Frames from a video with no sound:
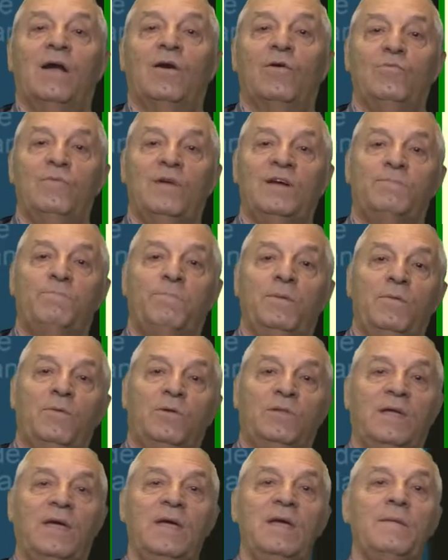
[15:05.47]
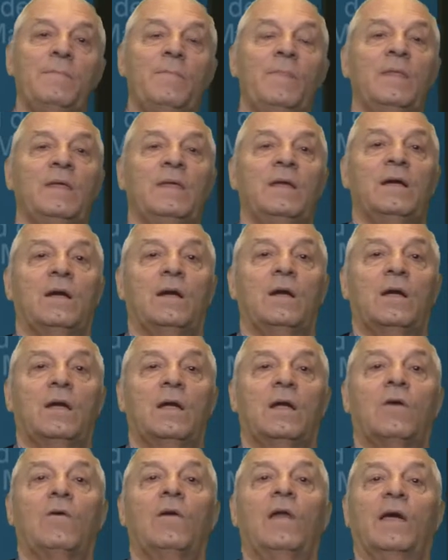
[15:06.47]
you have to eliminate the pivot
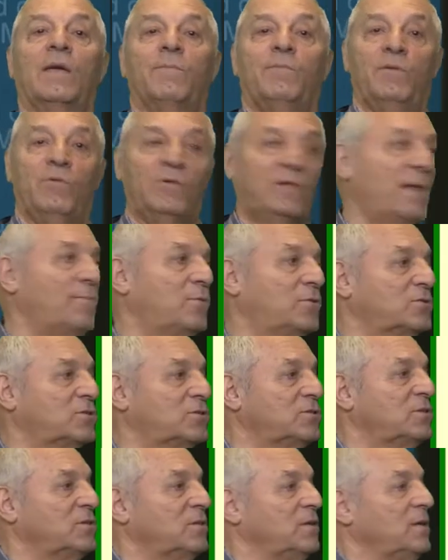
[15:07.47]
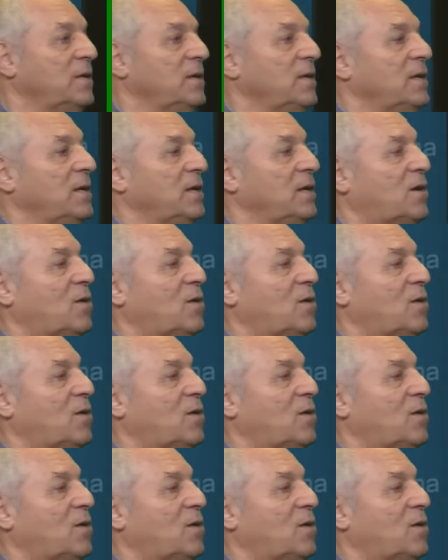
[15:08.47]
column with which we pivoted,